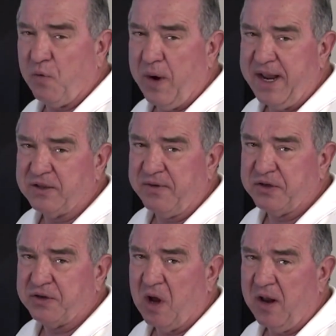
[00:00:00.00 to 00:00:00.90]
ways of
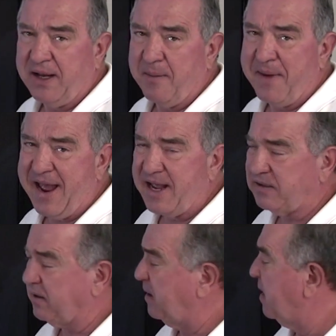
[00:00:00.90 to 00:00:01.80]
installing the
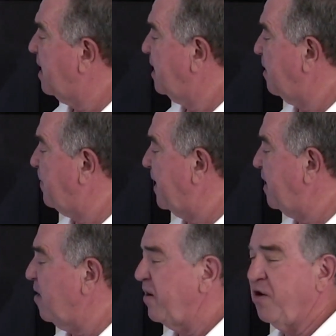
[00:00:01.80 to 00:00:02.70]
mast
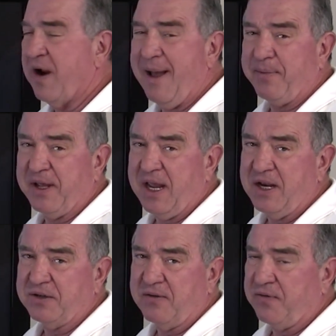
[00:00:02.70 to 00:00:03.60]
depending on your
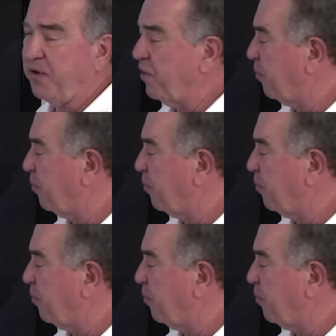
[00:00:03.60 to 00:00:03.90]
application for your